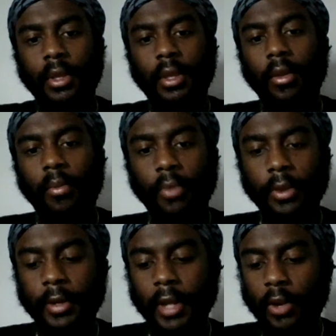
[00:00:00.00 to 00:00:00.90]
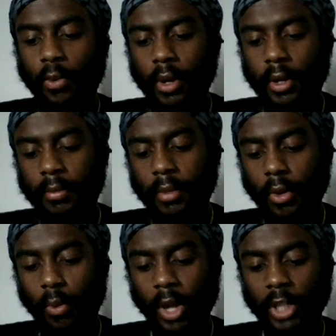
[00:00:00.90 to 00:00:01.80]
Brother Naquam,
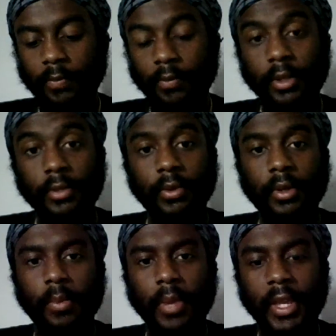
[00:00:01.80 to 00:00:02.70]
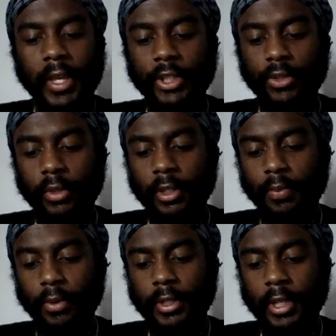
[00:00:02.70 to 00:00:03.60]
watchman for Israel, come back at you with these
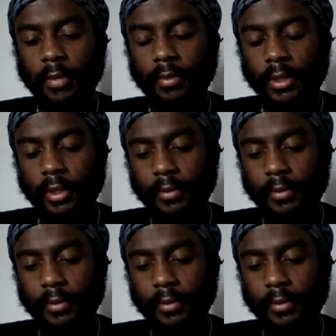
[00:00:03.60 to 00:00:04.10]
precepts.